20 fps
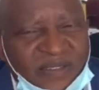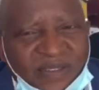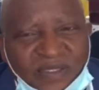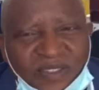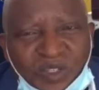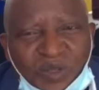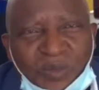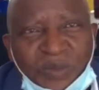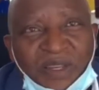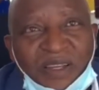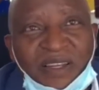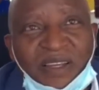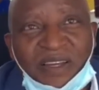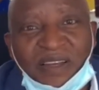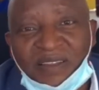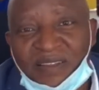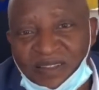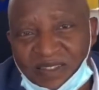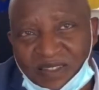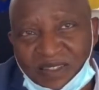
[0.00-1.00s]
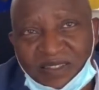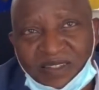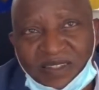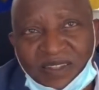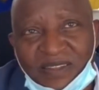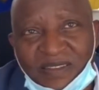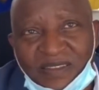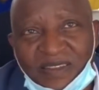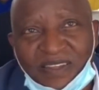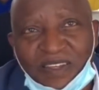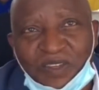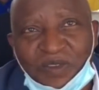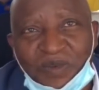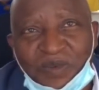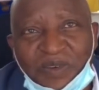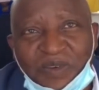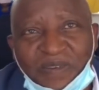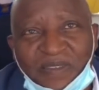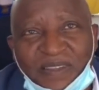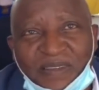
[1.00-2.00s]
so many others. I think you
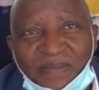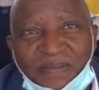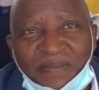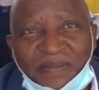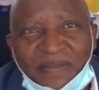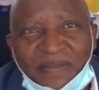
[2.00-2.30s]
know them.